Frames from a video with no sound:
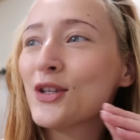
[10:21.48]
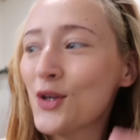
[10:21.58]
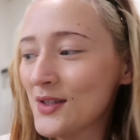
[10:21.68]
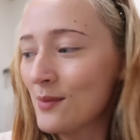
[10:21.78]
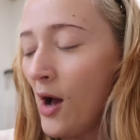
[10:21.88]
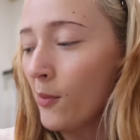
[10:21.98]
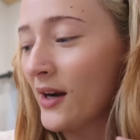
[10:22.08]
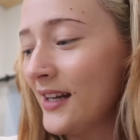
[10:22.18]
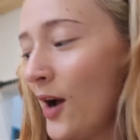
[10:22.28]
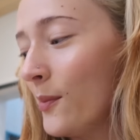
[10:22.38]
use some help
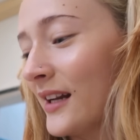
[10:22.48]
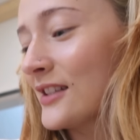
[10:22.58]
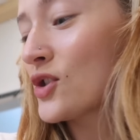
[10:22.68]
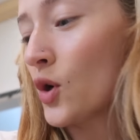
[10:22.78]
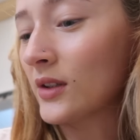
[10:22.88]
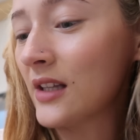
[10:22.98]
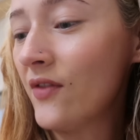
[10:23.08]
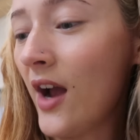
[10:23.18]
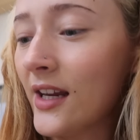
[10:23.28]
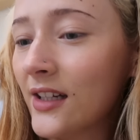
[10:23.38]
right now, but it's totally
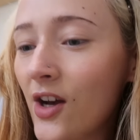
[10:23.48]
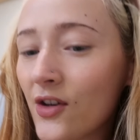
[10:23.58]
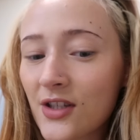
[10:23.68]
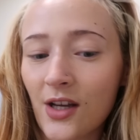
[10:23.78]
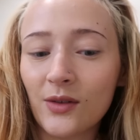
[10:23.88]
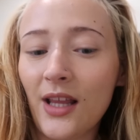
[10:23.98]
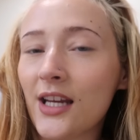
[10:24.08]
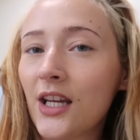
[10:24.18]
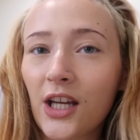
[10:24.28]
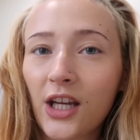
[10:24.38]
fine. Also,
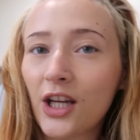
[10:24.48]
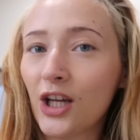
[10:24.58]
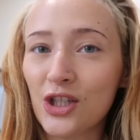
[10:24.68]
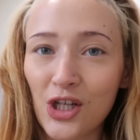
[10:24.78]
like, could